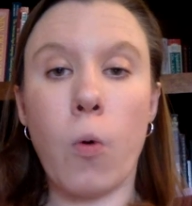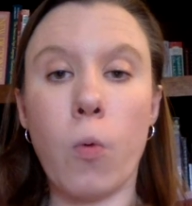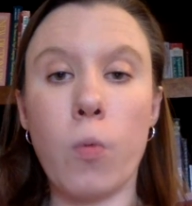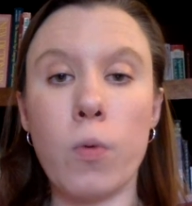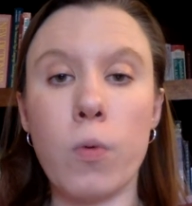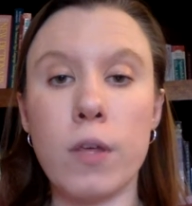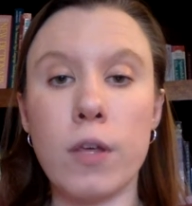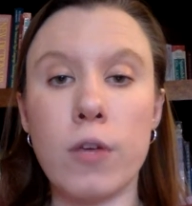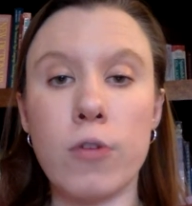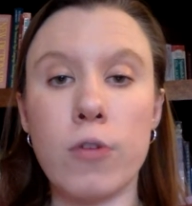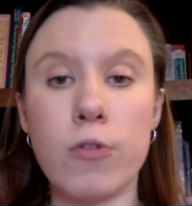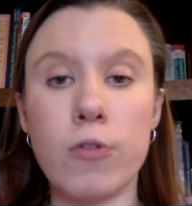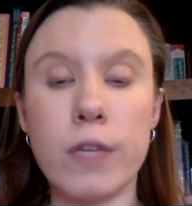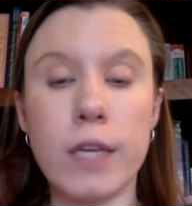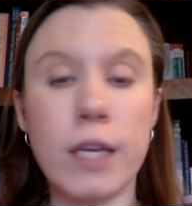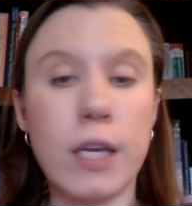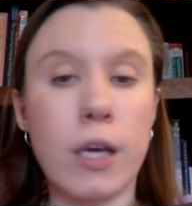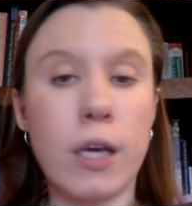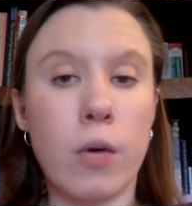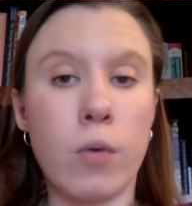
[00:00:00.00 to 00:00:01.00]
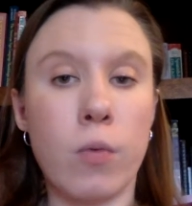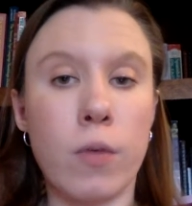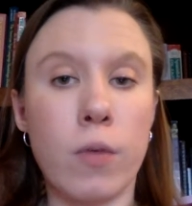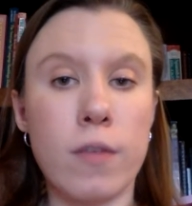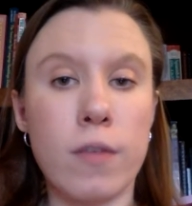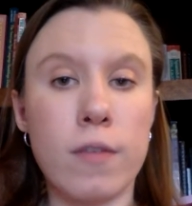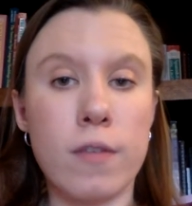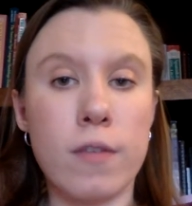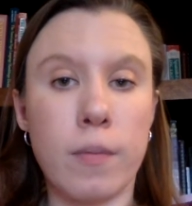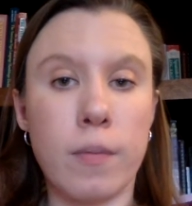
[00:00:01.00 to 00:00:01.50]
we usually go
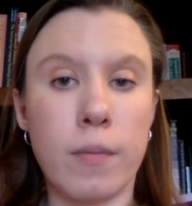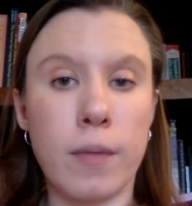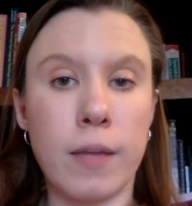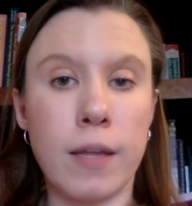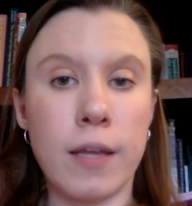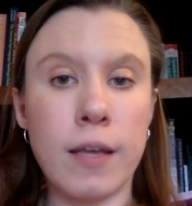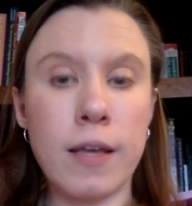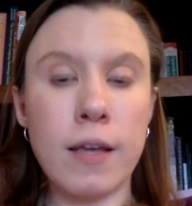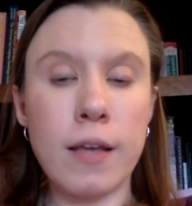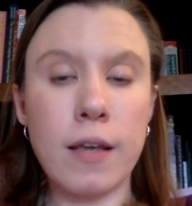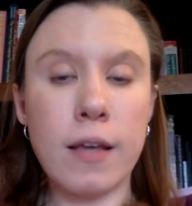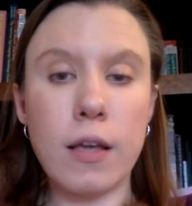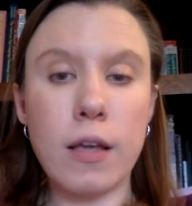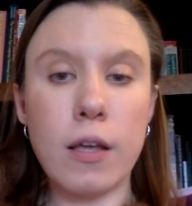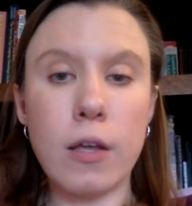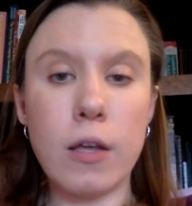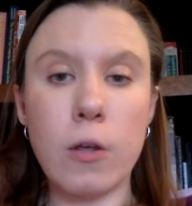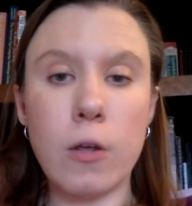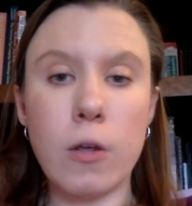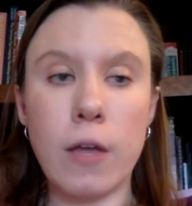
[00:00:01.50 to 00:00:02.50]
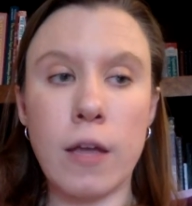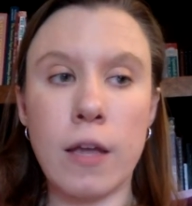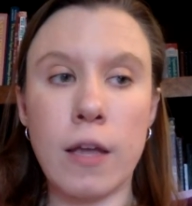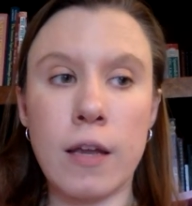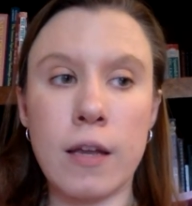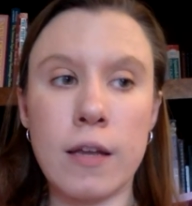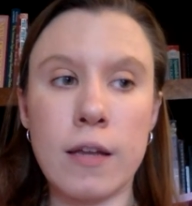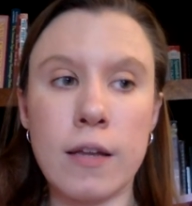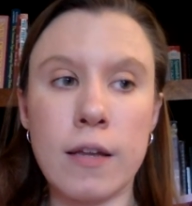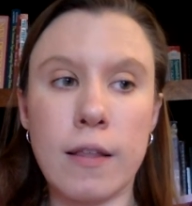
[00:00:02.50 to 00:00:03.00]
with somebody
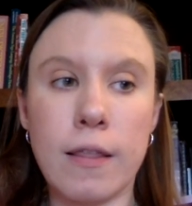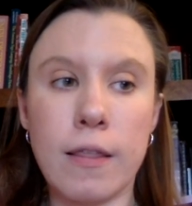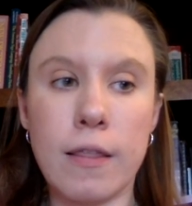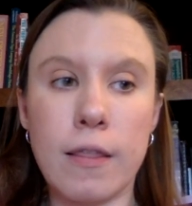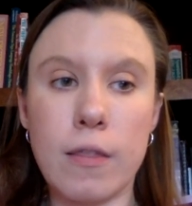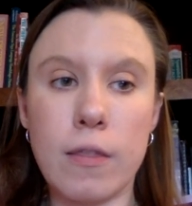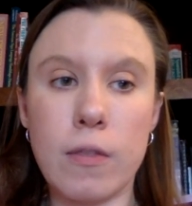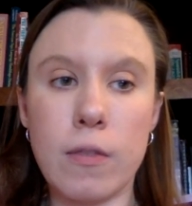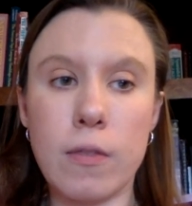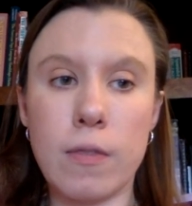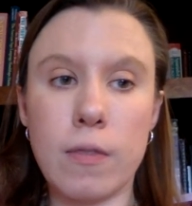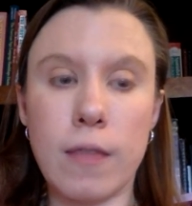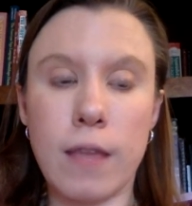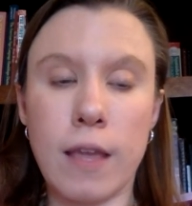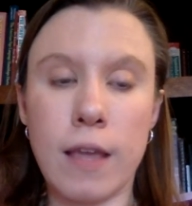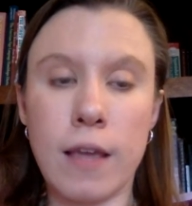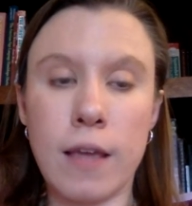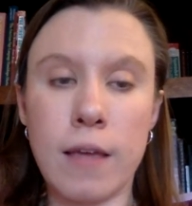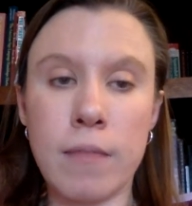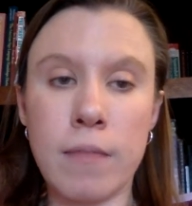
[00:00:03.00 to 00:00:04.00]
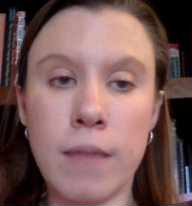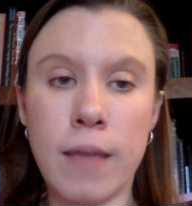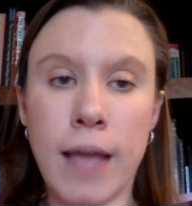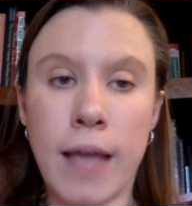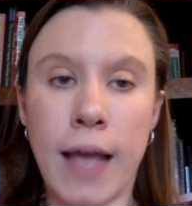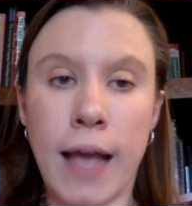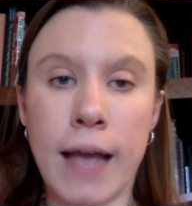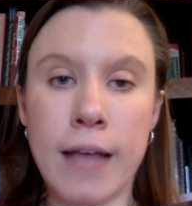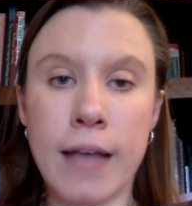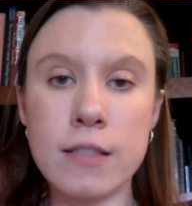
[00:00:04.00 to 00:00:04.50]
and they may
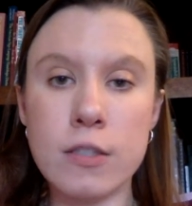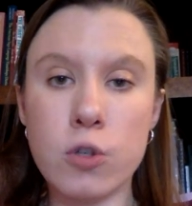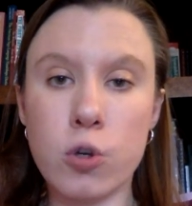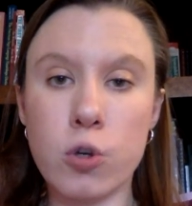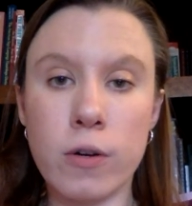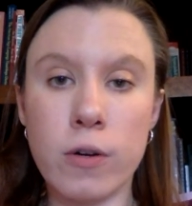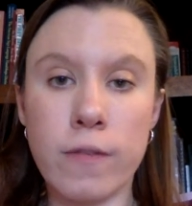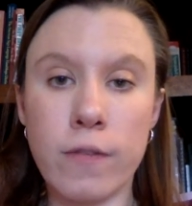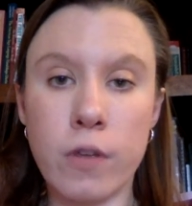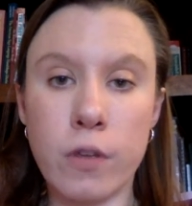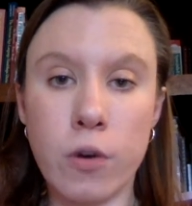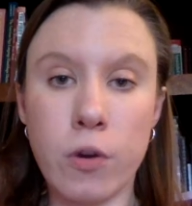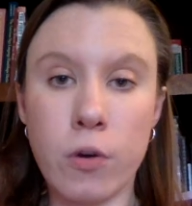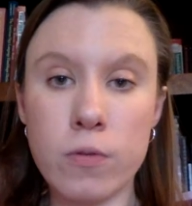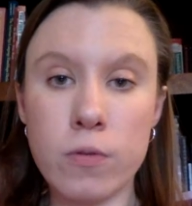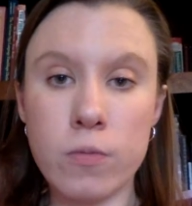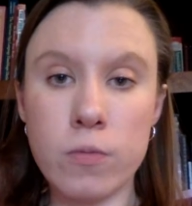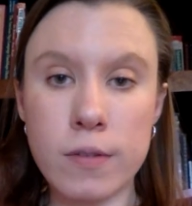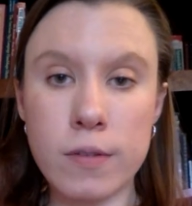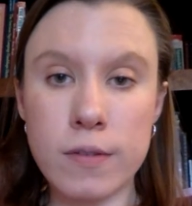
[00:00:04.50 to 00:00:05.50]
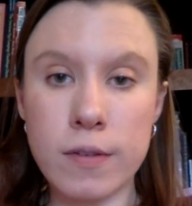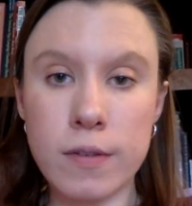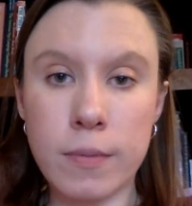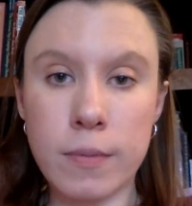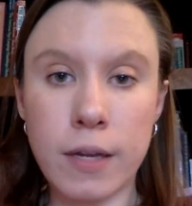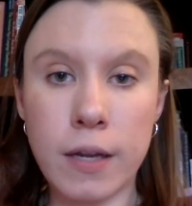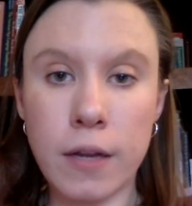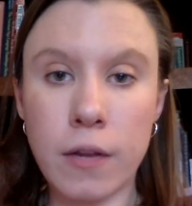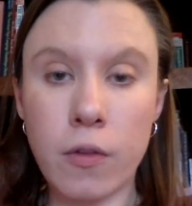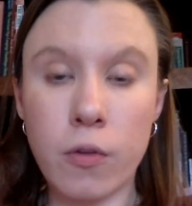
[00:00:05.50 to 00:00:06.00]
ask, or if you go with
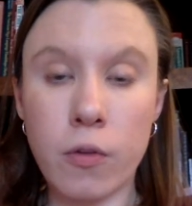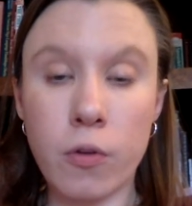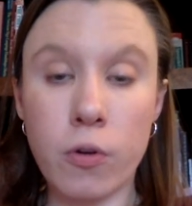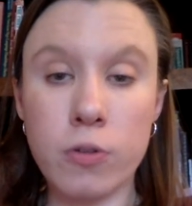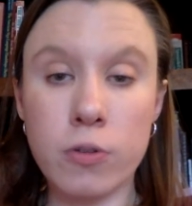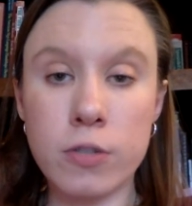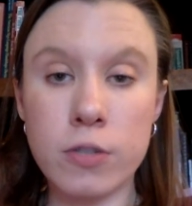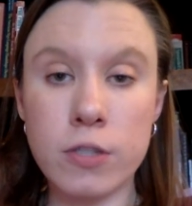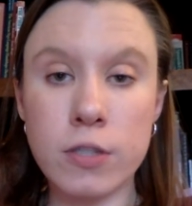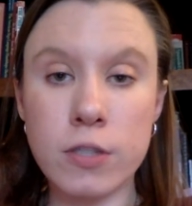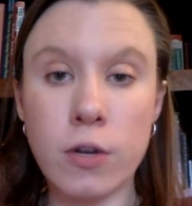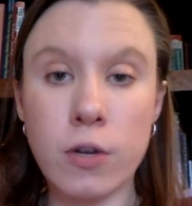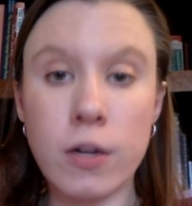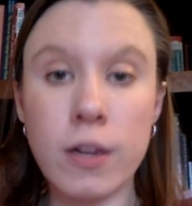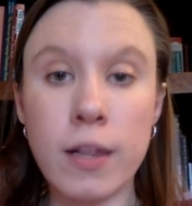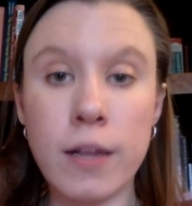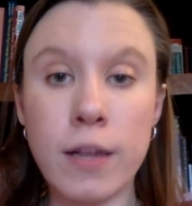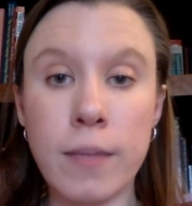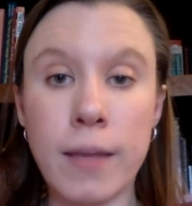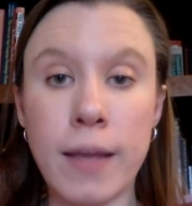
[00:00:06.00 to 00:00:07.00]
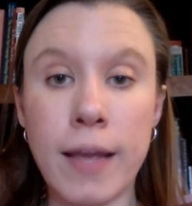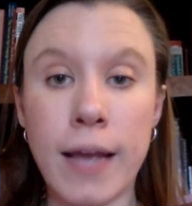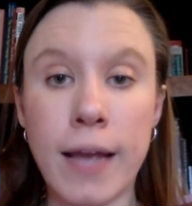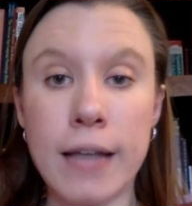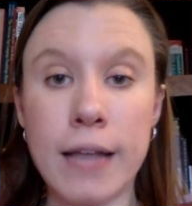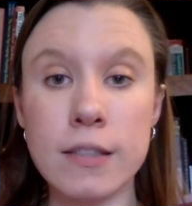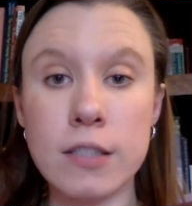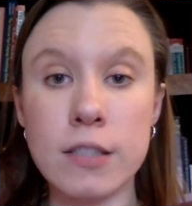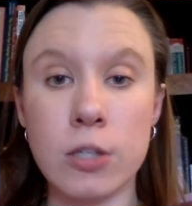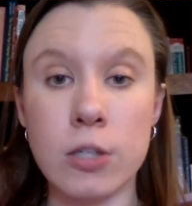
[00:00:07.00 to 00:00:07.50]
somebody to the grocery store, they may
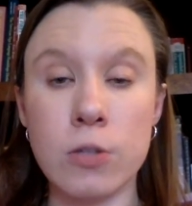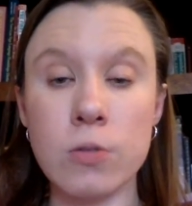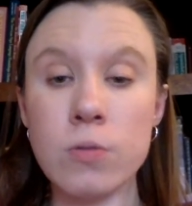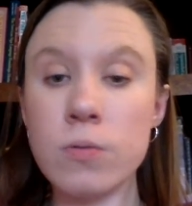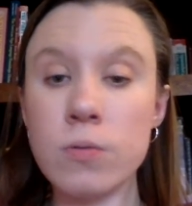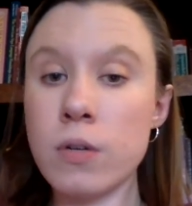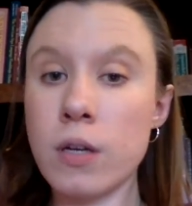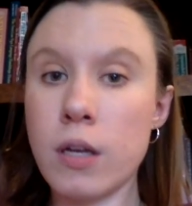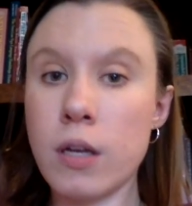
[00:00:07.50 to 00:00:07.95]
ask you,